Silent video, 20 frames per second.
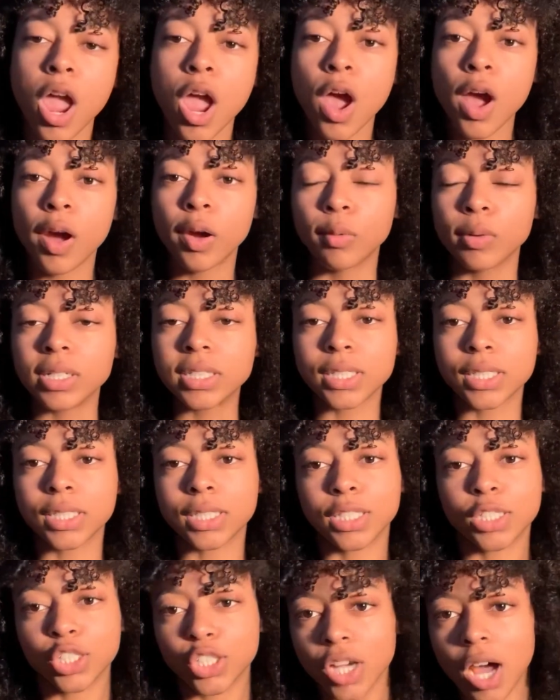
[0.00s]
What's
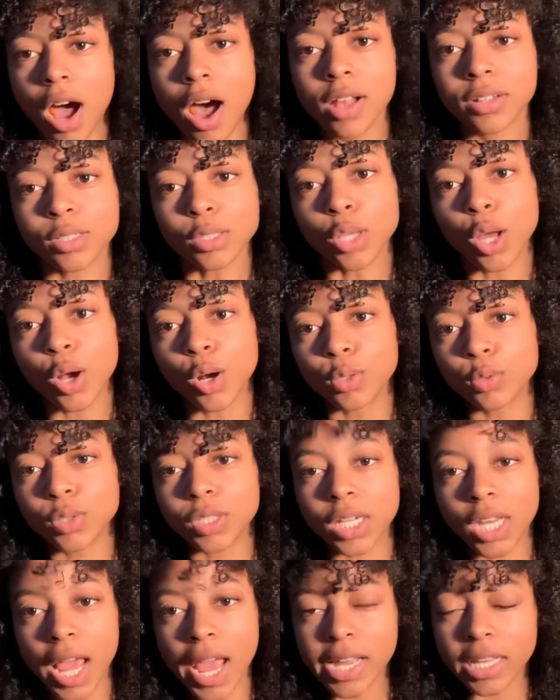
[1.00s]
good, y'all? So
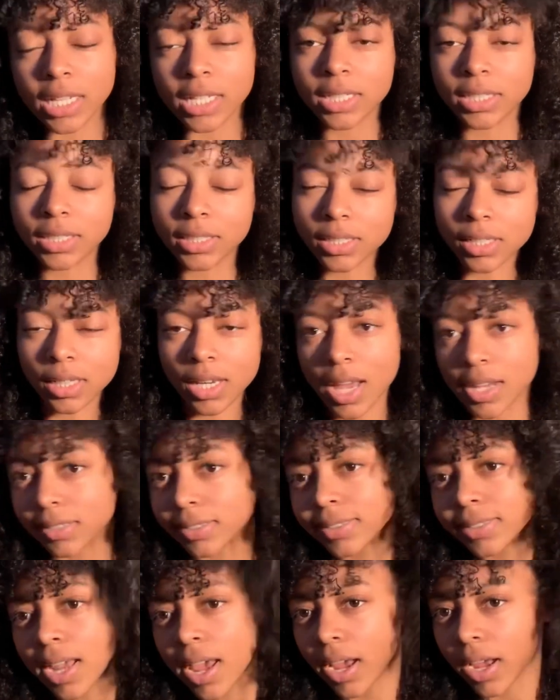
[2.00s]
today is the next
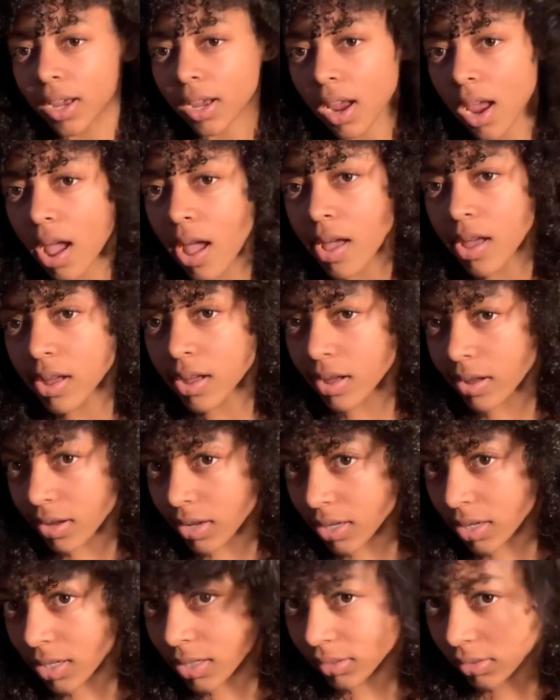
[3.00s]
day,
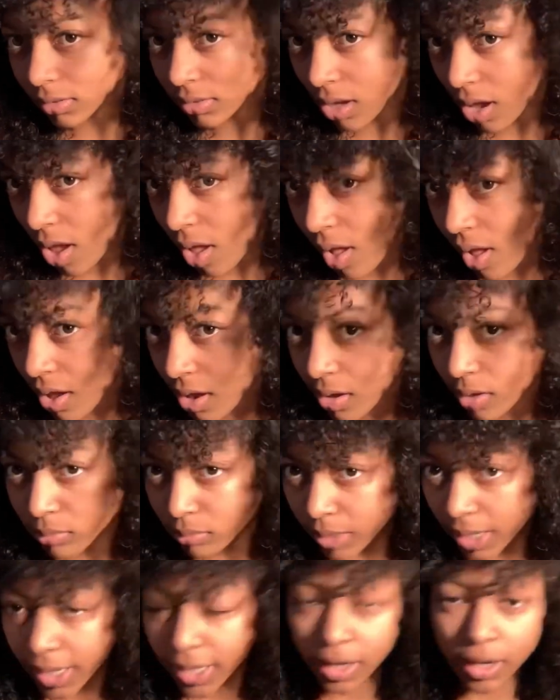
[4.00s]
and
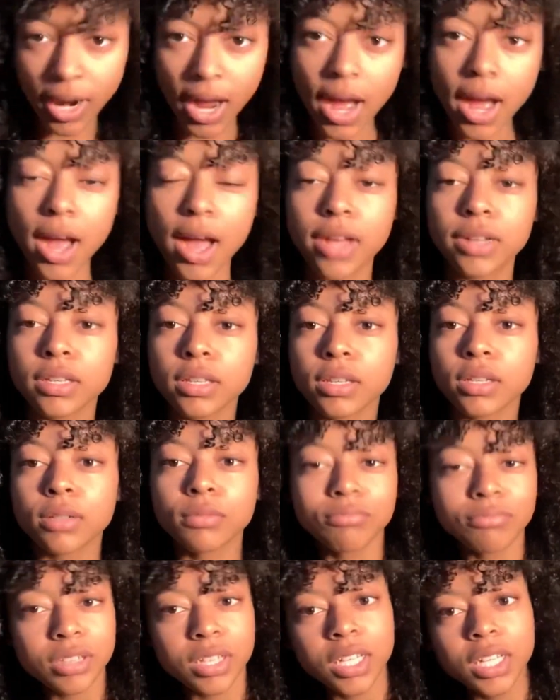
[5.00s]
my hair has
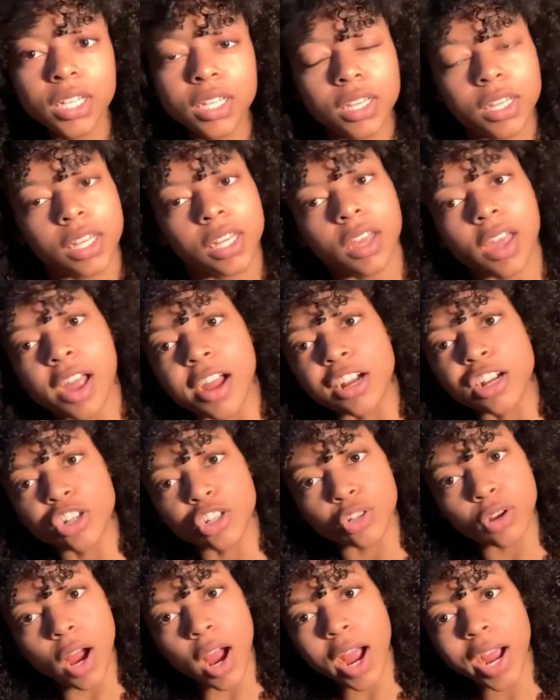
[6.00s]
completely air
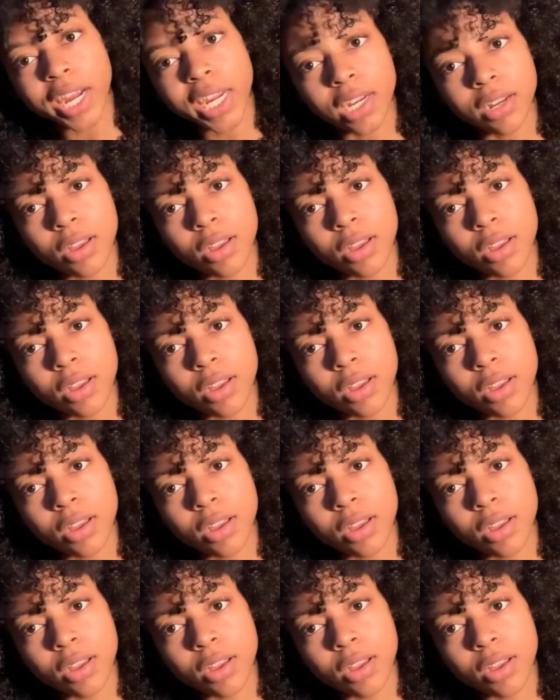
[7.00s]
dried.